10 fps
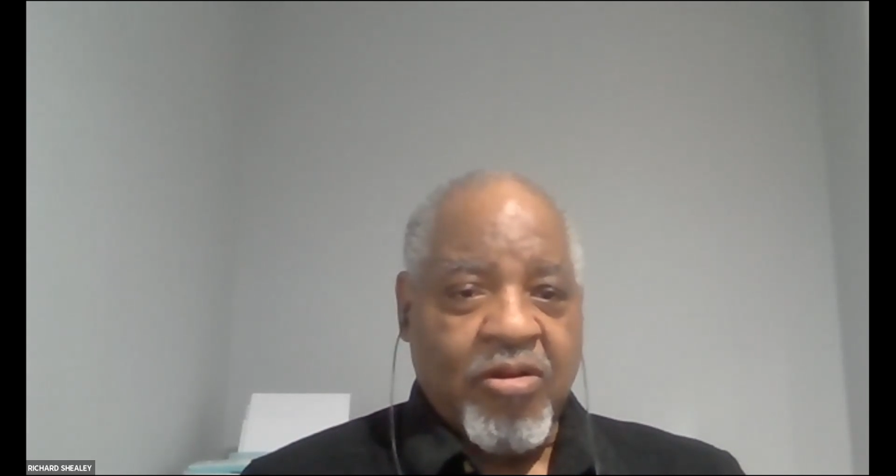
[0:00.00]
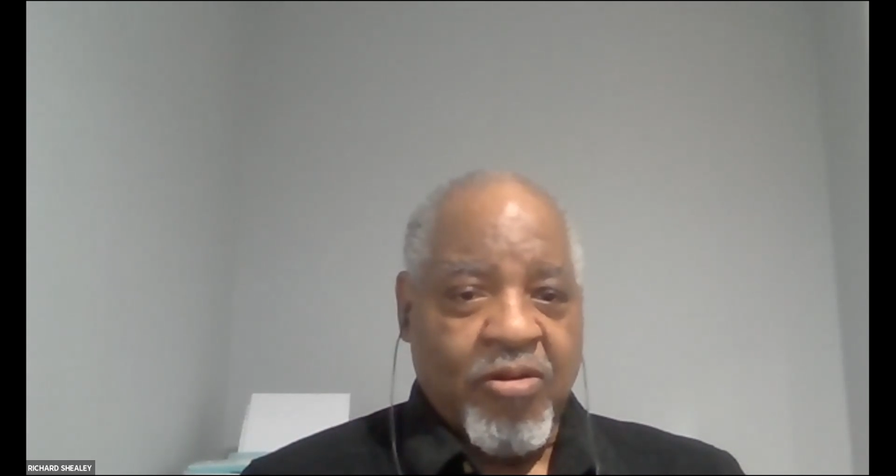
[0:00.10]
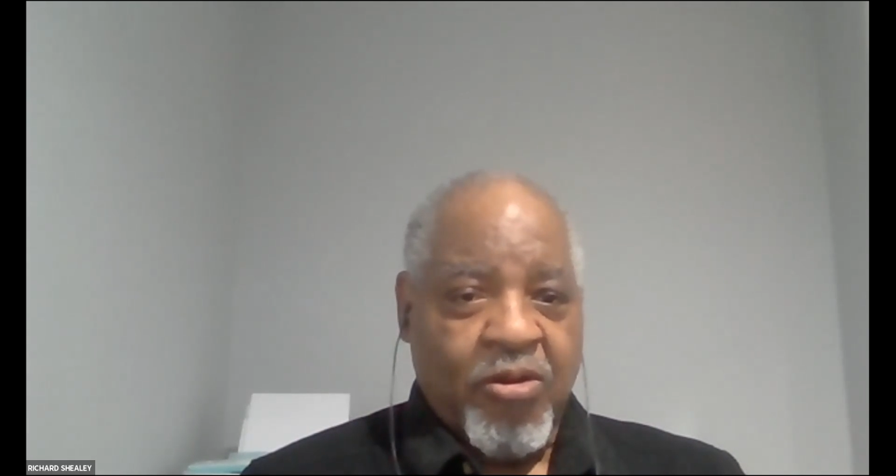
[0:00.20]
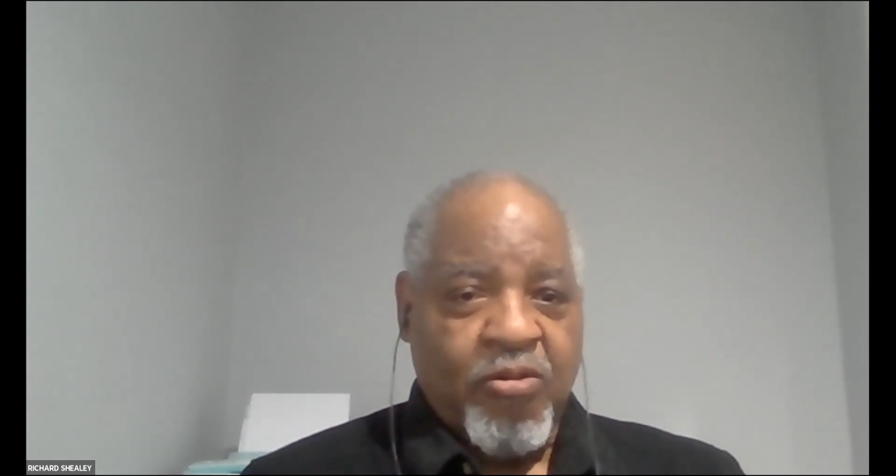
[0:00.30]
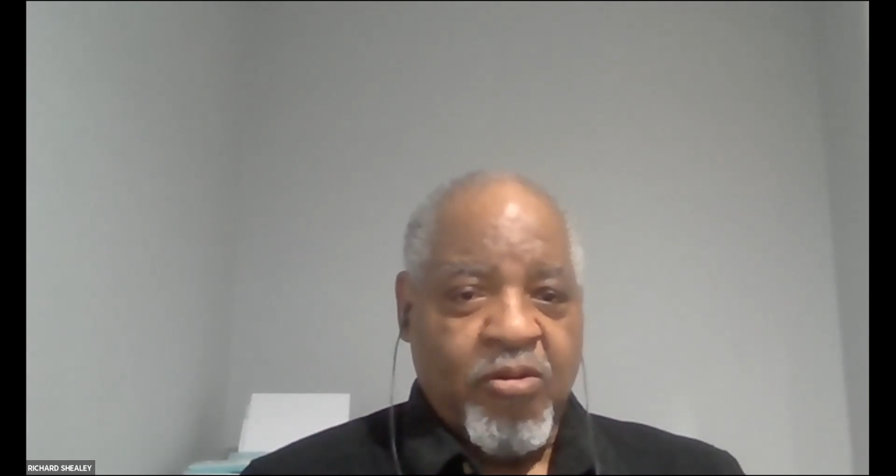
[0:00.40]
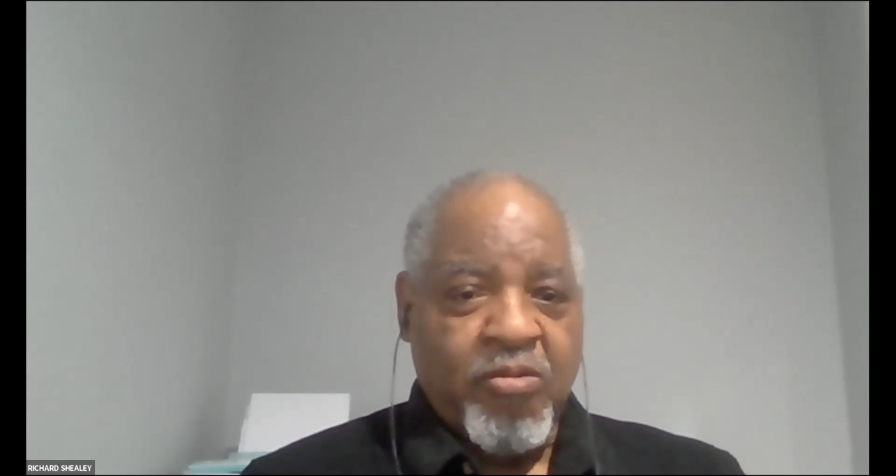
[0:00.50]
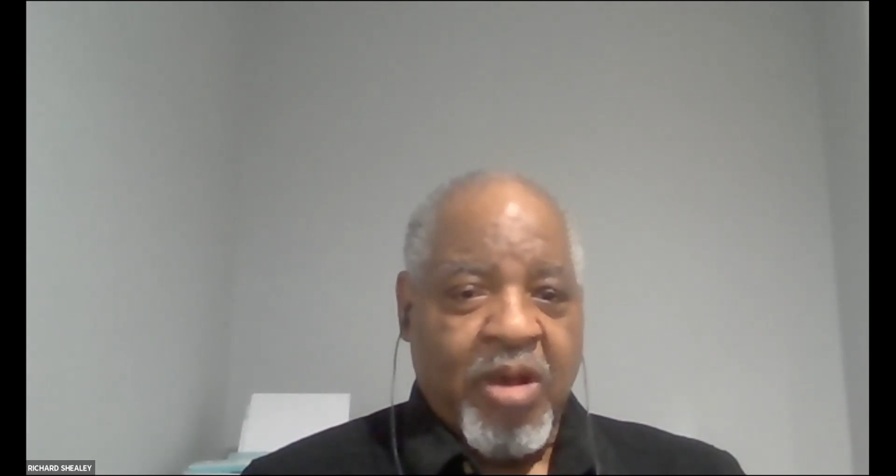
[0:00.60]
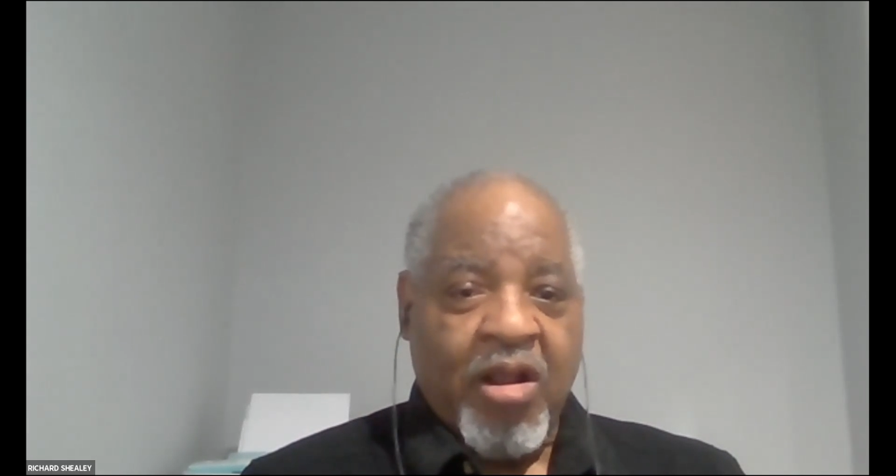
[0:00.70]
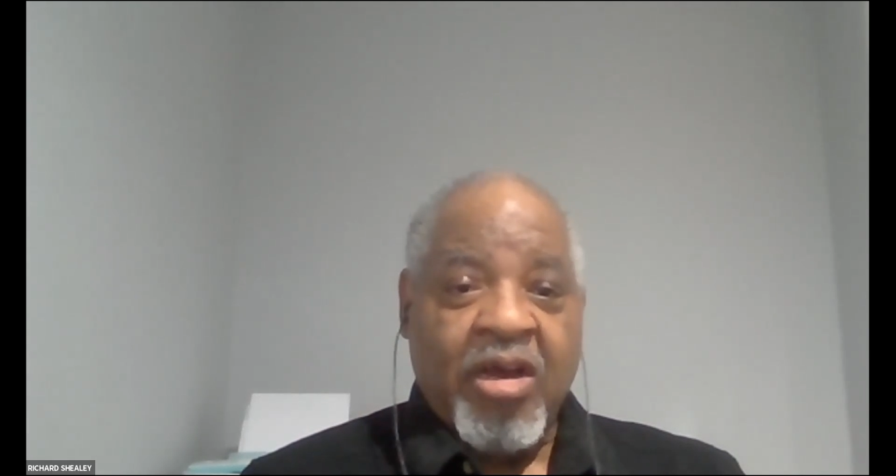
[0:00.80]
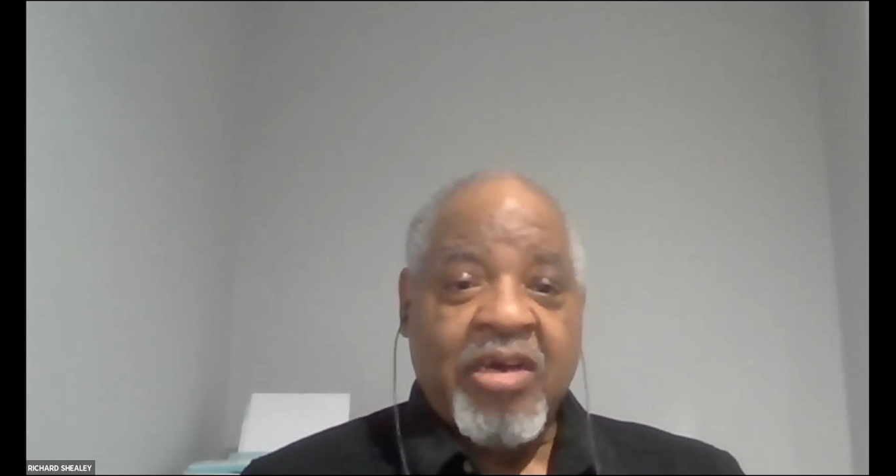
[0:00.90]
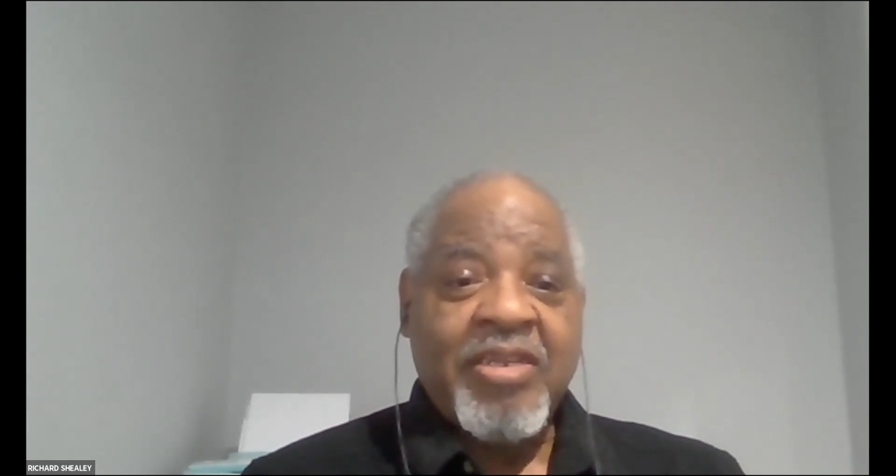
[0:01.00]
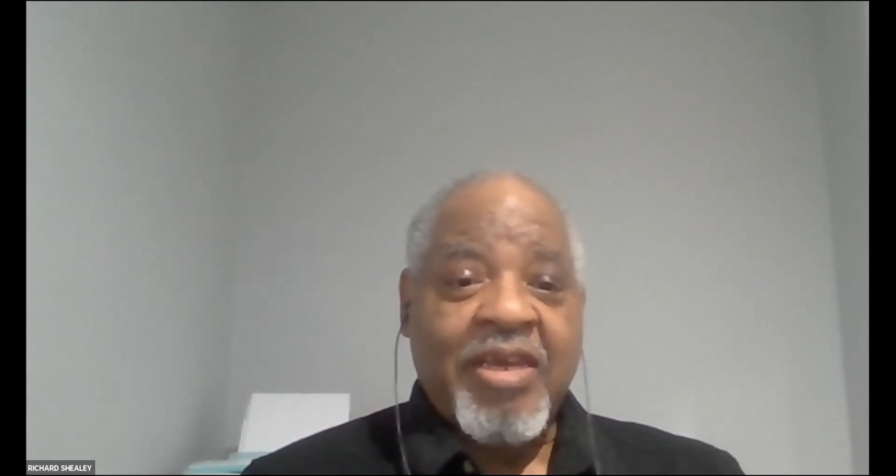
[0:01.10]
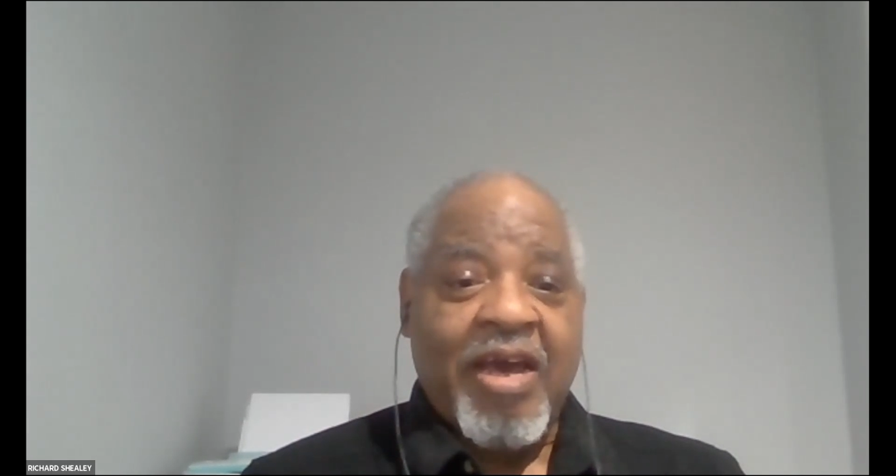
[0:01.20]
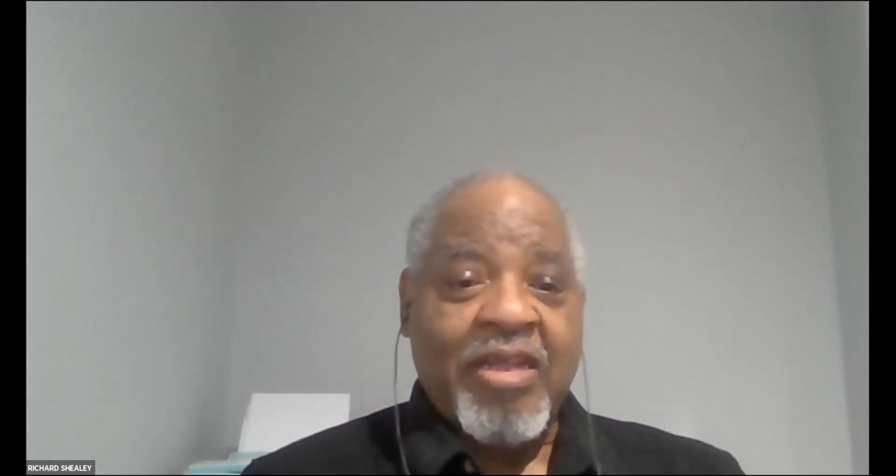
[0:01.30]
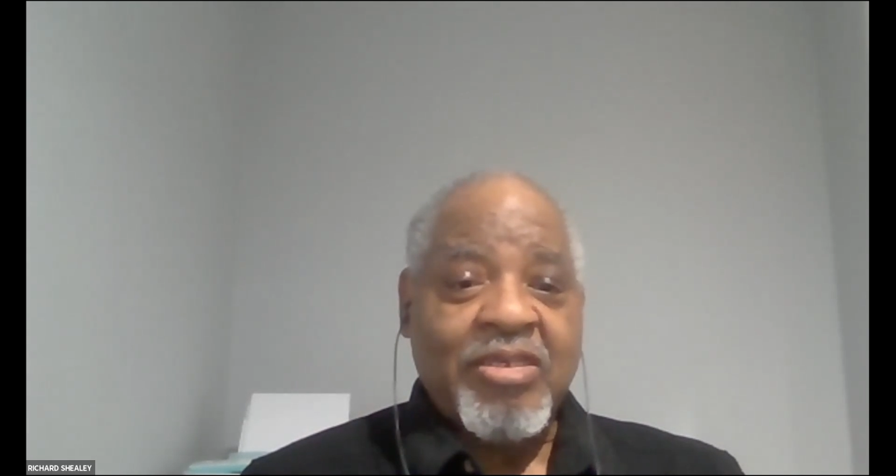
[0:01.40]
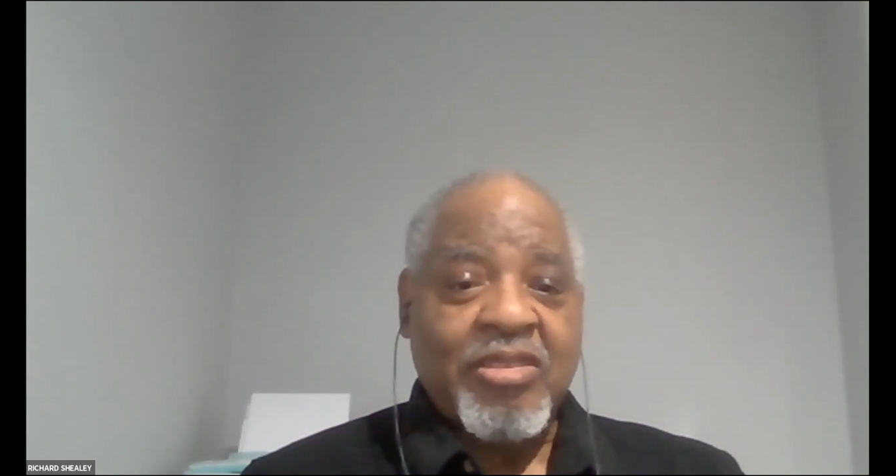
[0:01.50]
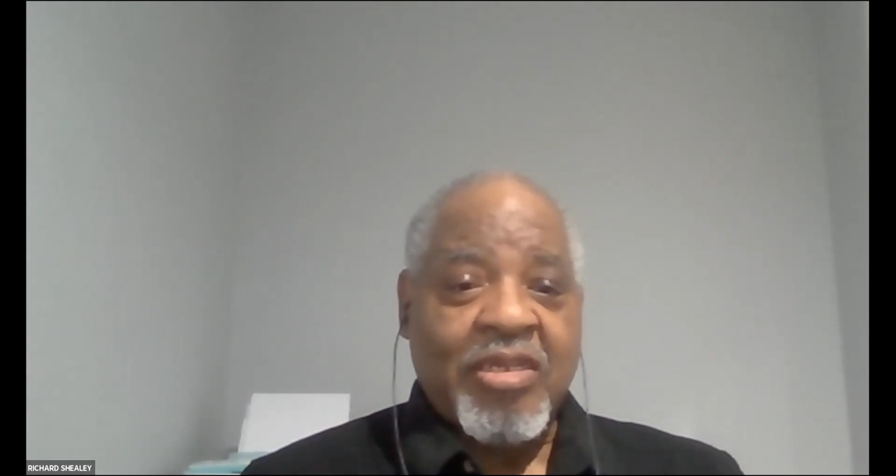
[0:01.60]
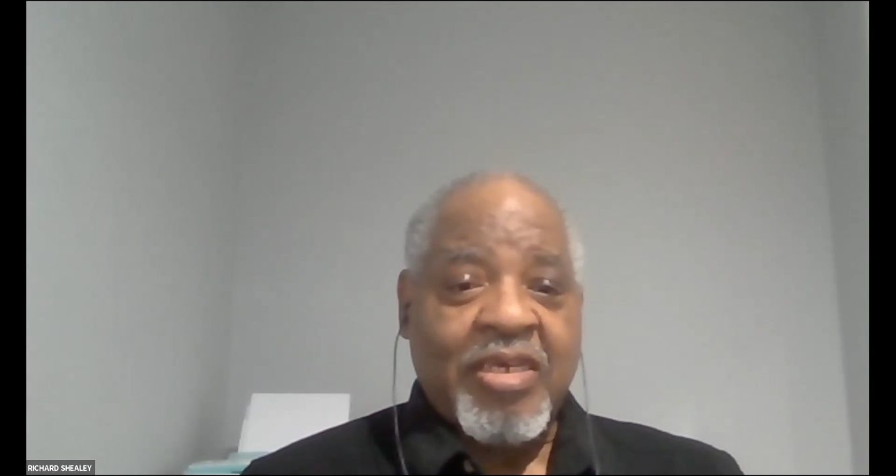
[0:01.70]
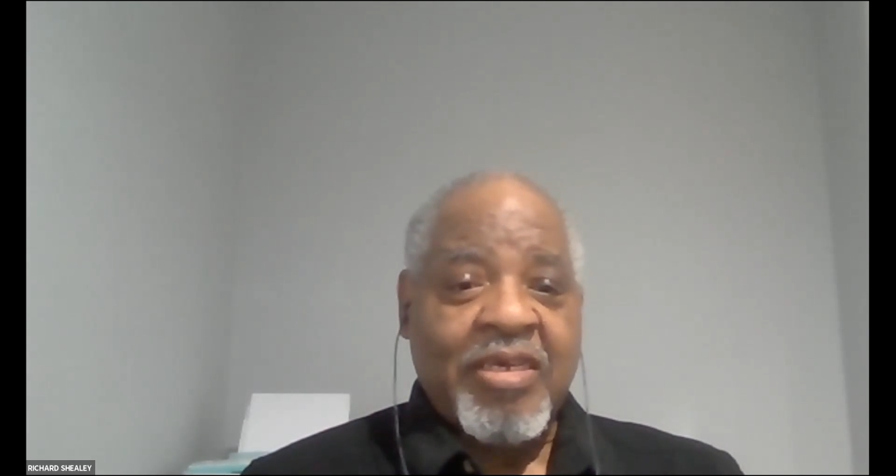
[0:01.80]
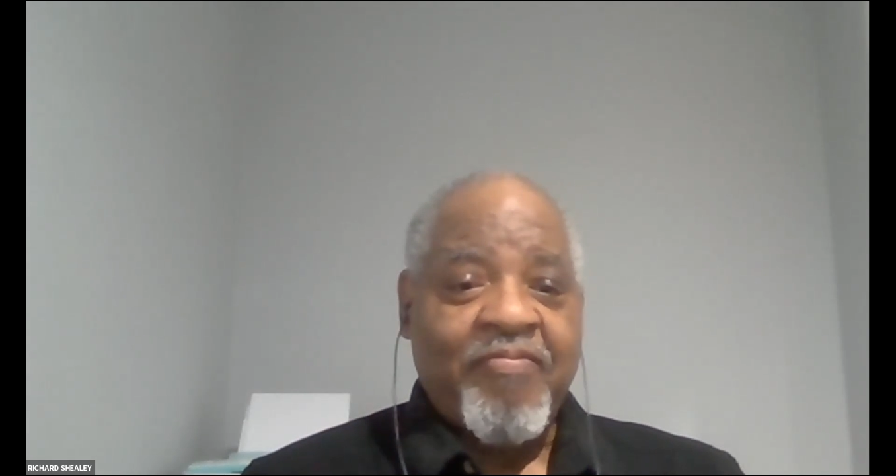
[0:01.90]
globe are
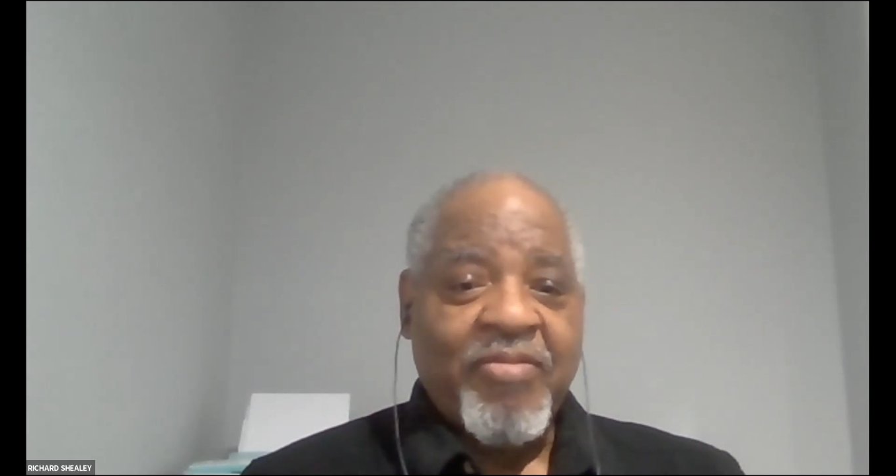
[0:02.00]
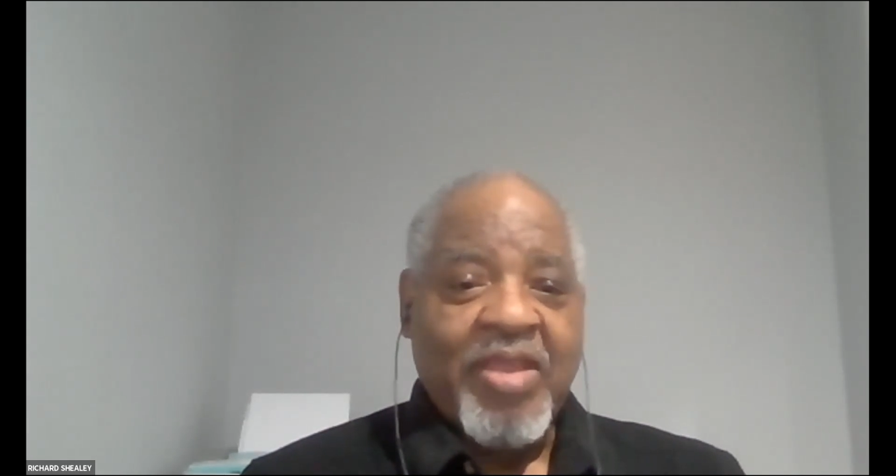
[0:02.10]
unconsciously